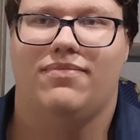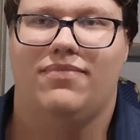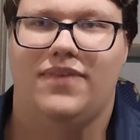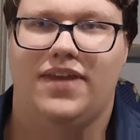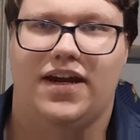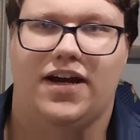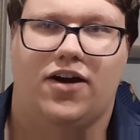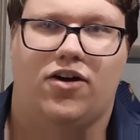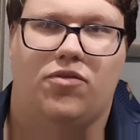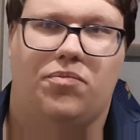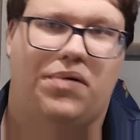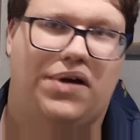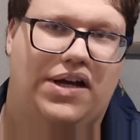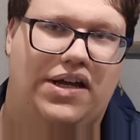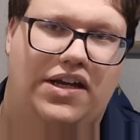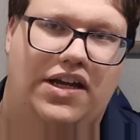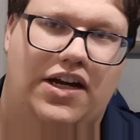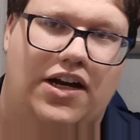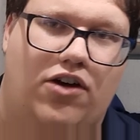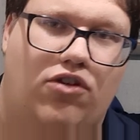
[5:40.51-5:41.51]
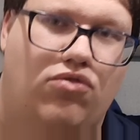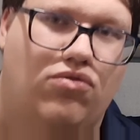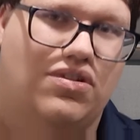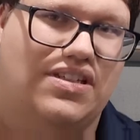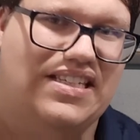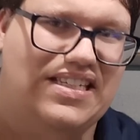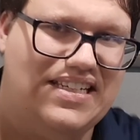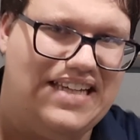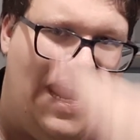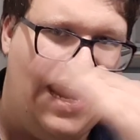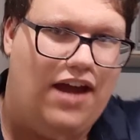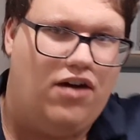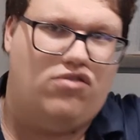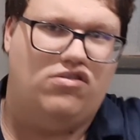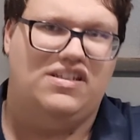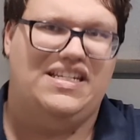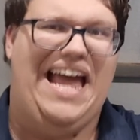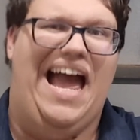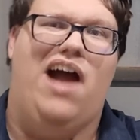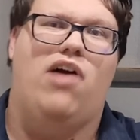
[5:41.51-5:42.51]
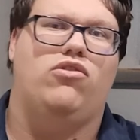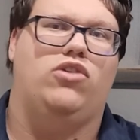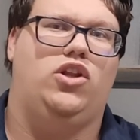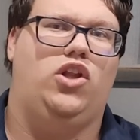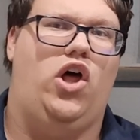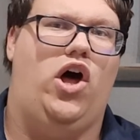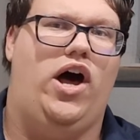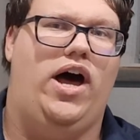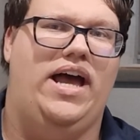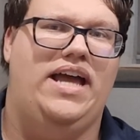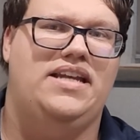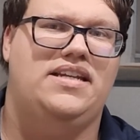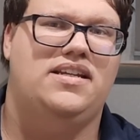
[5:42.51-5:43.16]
you know, but, you know, scaled down a lot.